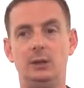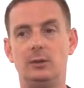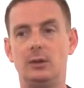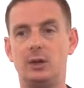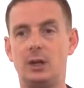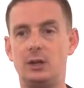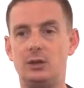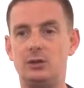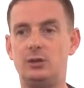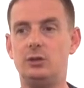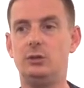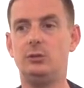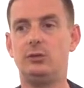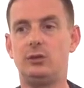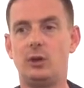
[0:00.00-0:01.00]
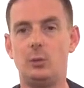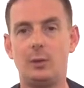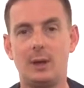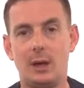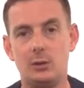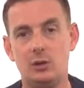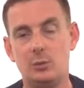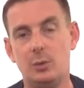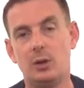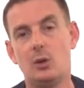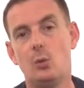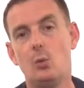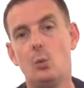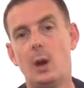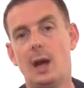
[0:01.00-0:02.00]
that I could do so without you being
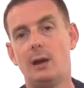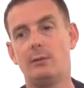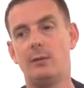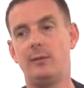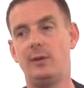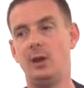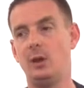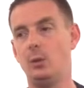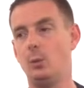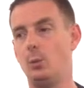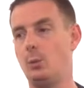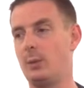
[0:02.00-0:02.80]
aware of it,